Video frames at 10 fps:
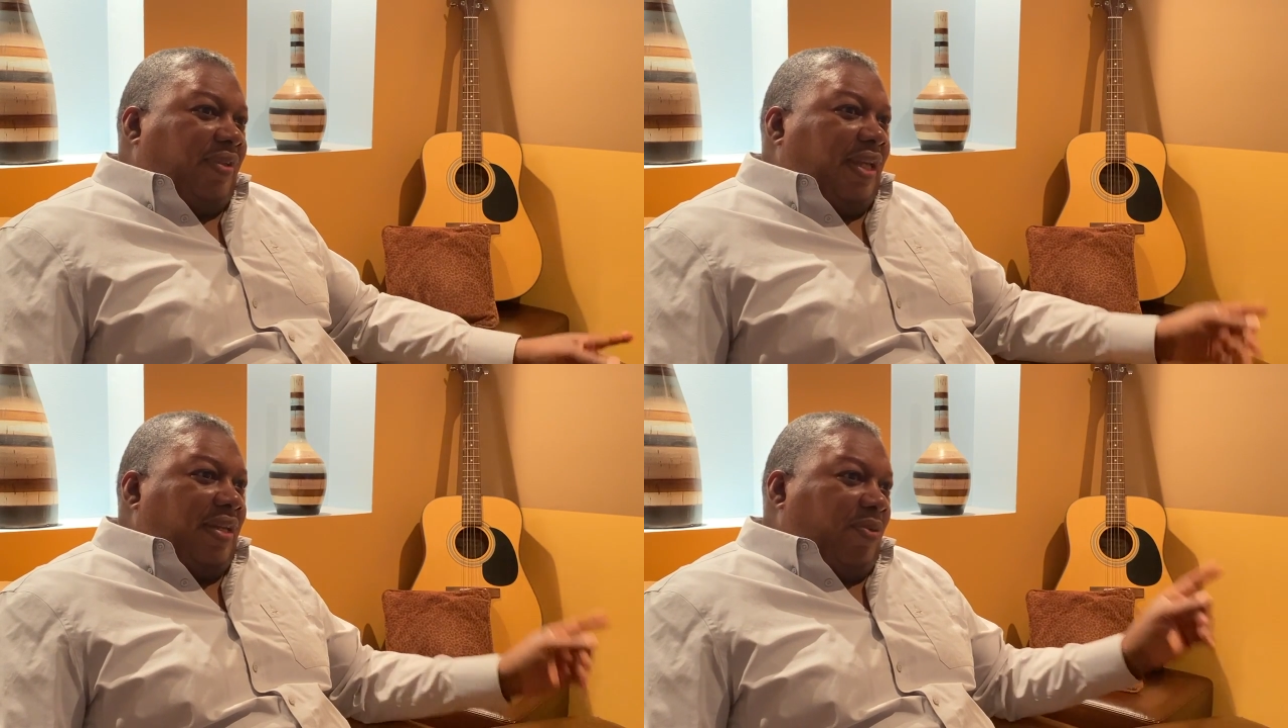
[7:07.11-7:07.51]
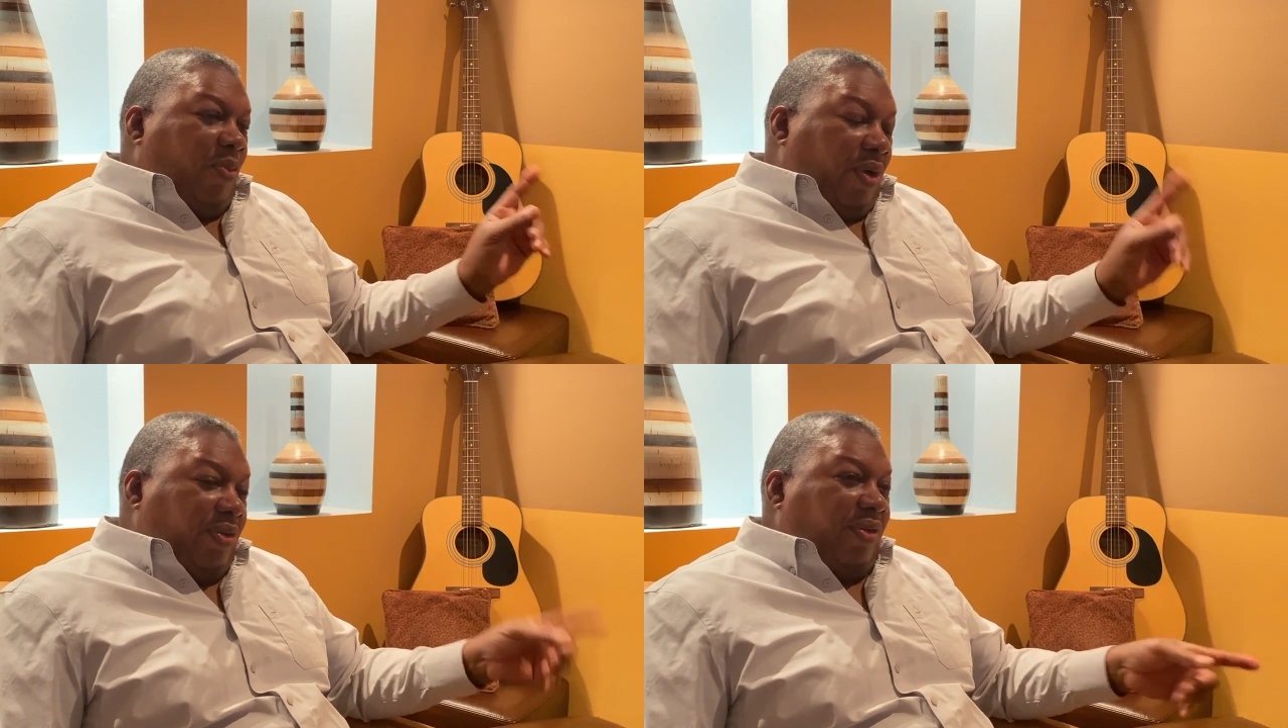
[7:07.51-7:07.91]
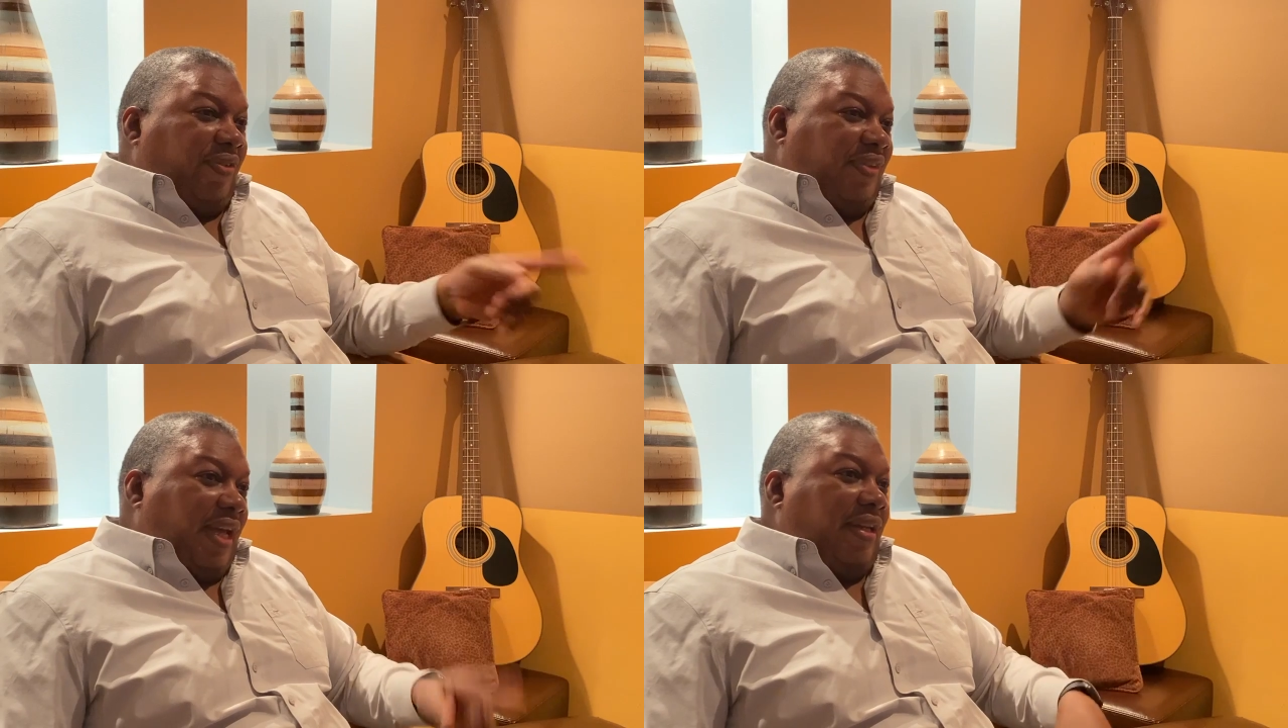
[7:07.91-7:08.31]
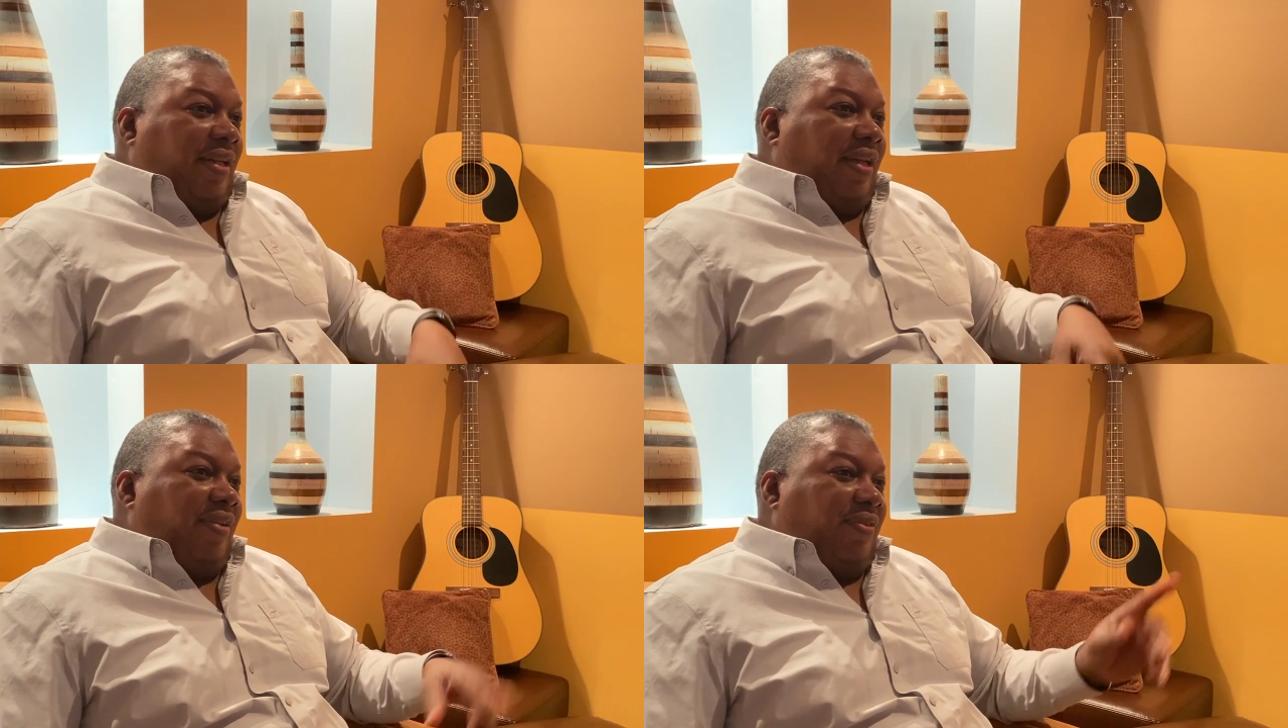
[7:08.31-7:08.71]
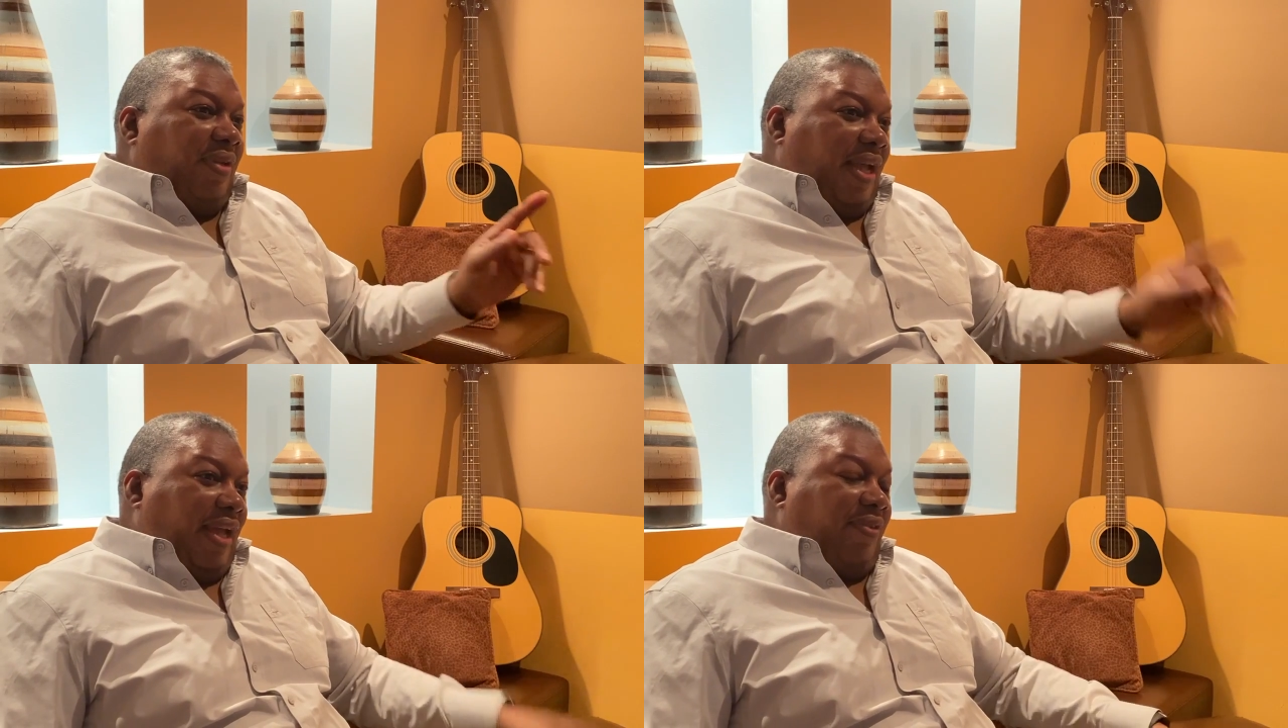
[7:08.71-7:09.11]
and then worked on Saturdays
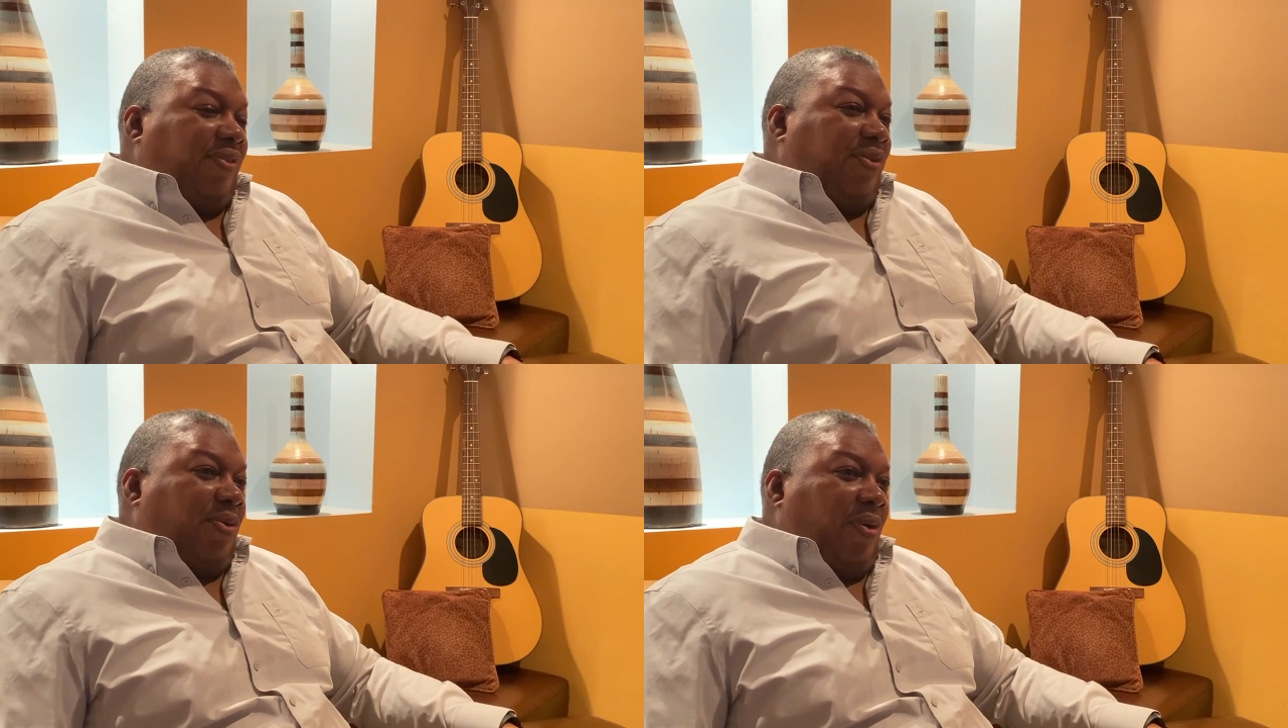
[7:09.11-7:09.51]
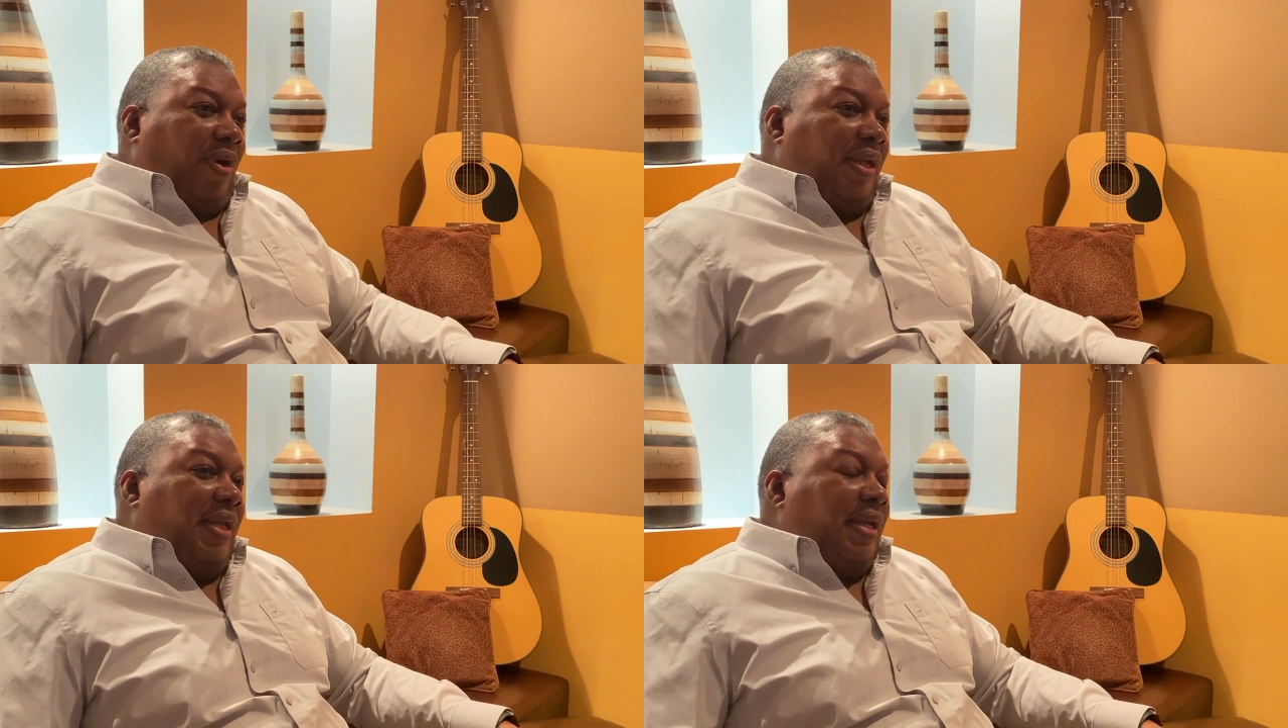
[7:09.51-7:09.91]
at the store.